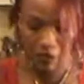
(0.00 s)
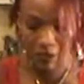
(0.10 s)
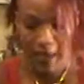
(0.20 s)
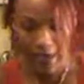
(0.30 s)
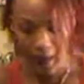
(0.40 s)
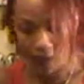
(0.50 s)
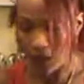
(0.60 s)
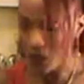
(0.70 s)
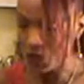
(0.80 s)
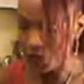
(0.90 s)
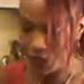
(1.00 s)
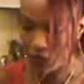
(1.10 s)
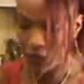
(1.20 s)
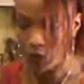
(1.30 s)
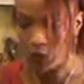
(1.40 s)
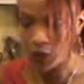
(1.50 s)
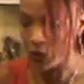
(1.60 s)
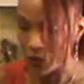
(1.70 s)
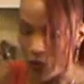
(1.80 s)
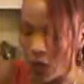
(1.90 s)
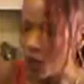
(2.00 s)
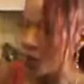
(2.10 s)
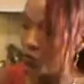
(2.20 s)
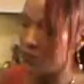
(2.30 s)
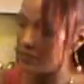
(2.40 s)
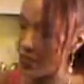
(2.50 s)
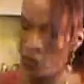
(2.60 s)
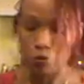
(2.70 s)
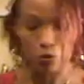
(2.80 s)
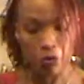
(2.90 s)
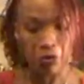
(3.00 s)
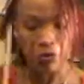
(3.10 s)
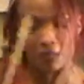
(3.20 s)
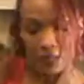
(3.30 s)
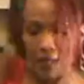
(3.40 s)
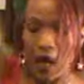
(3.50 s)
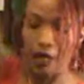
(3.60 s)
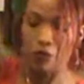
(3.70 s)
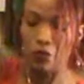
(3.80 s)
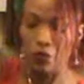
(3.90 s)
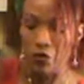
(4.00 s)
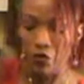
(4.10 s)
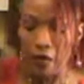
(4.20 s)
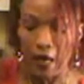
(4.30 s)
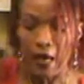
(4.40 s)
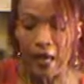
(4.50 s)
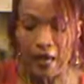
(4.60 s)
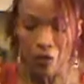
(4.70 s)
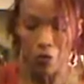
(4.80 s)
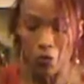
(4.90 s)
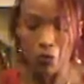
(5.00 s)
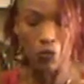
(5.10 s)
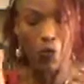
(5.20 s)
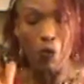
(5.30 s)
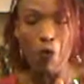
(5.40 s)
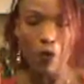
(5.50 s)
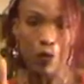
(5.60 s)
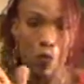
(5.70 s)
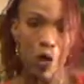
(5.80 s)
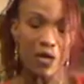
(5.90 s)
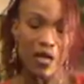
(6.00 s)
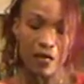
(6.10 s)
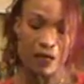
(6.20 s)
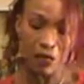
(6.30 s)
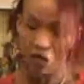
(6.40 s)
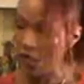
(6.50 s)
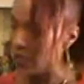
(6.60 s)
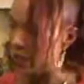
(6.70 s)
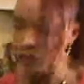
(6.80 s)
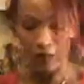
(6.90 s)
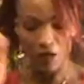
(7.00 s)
you take a chicken tenderloin, you set your skewers aside, and you work one hand the chicken,